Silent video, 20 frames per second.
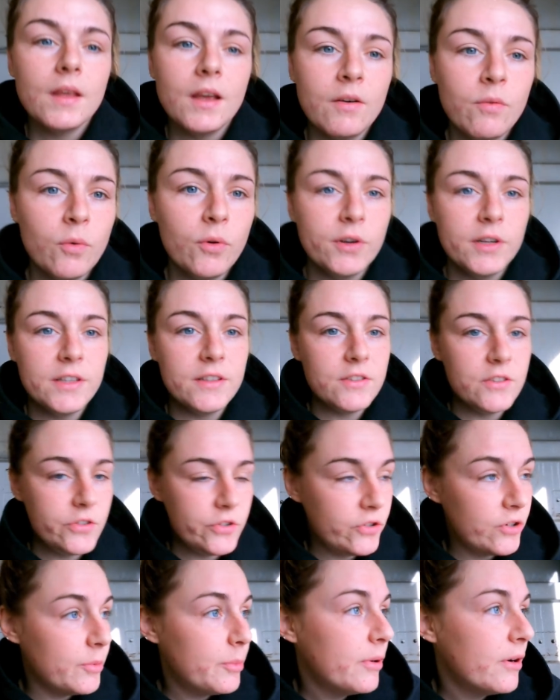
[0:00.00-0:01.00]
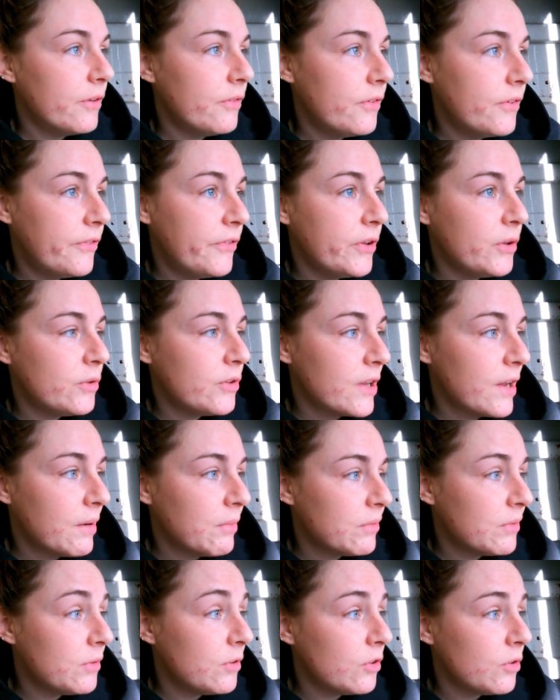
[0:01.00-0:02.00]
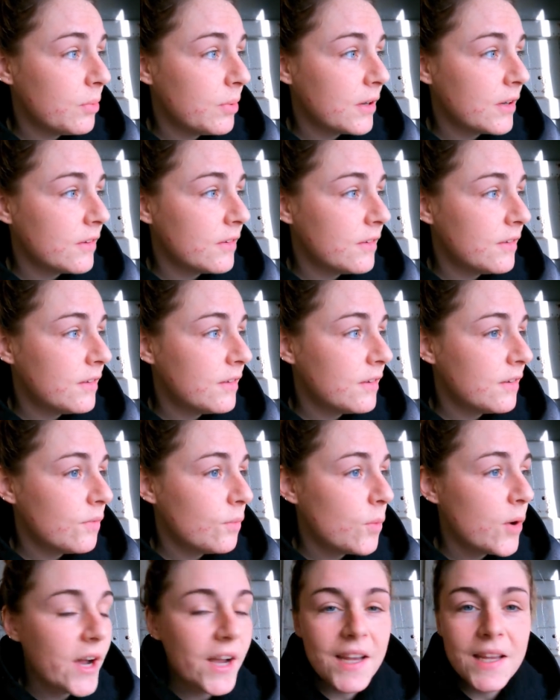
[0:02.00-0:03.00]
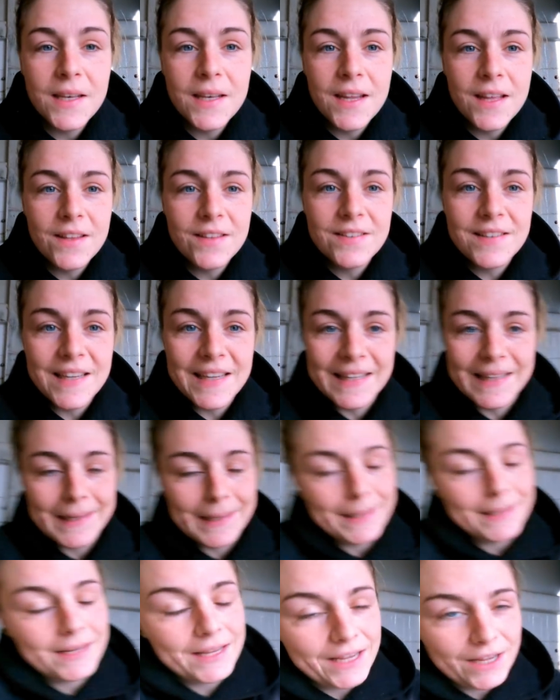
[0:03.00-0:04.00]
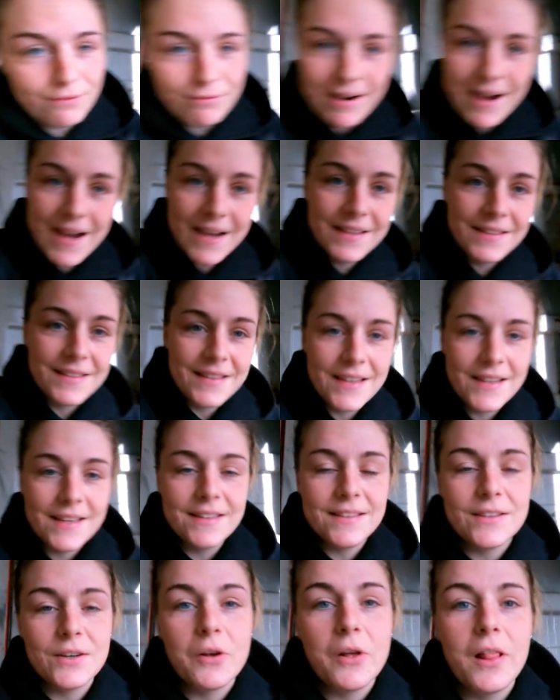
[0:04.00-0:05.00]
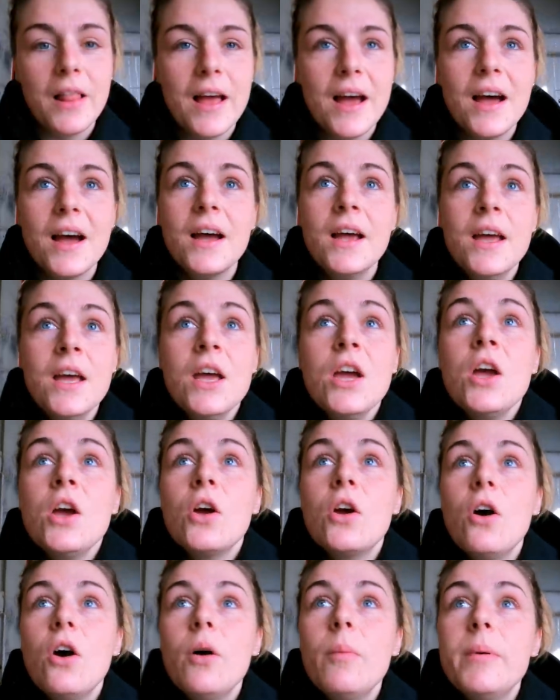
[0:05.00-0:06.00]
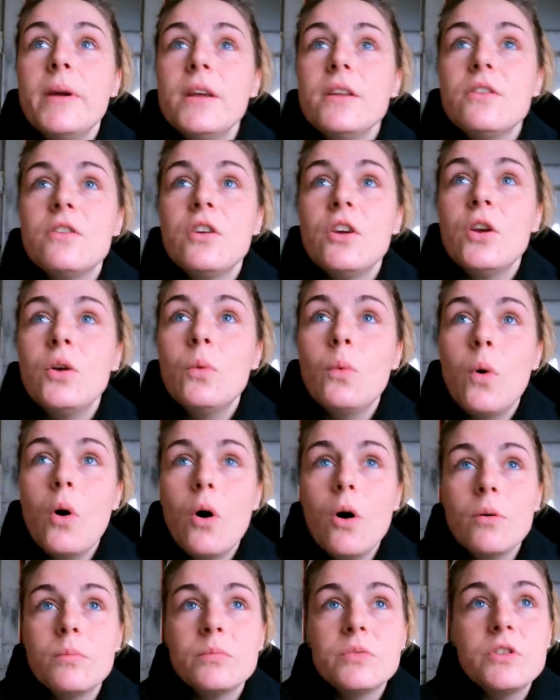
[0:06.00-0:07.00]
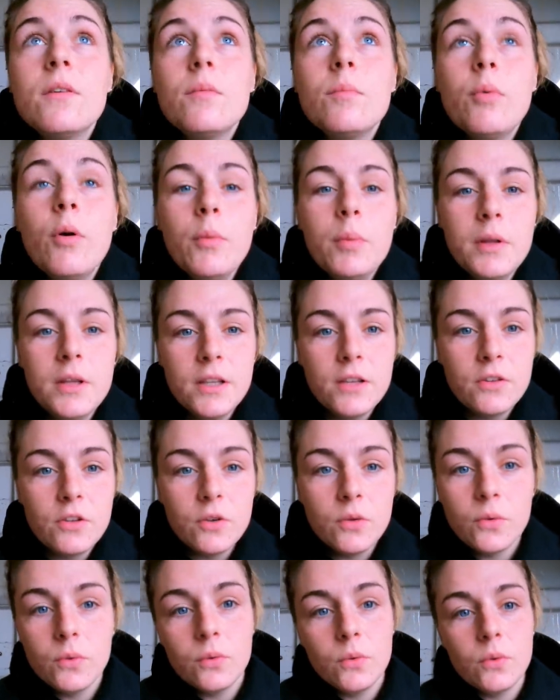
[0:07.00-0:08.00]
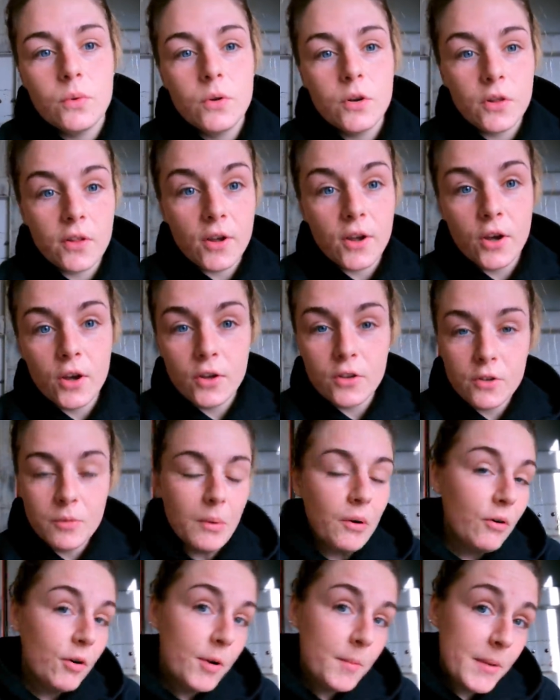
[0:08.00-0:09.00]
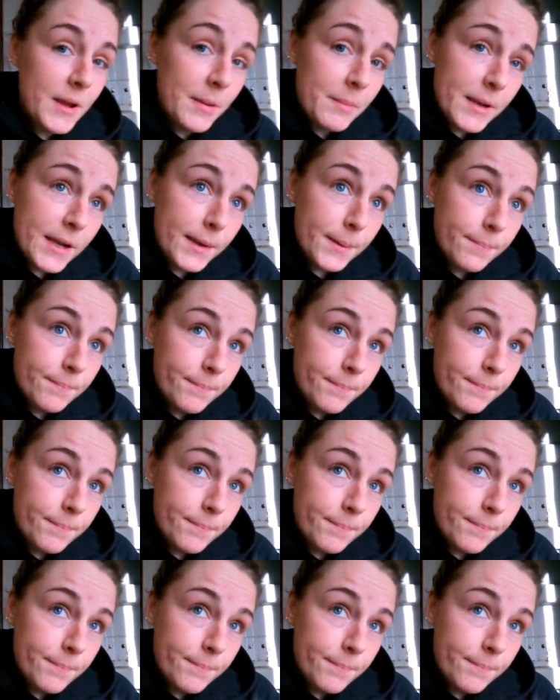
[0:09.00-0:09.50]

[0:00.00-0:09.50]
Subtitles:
I've wanted to strip off a few times just because working near the ceiling, heat rises and all that. Got a bit too warm. Probably do another coat tomorrow maybe.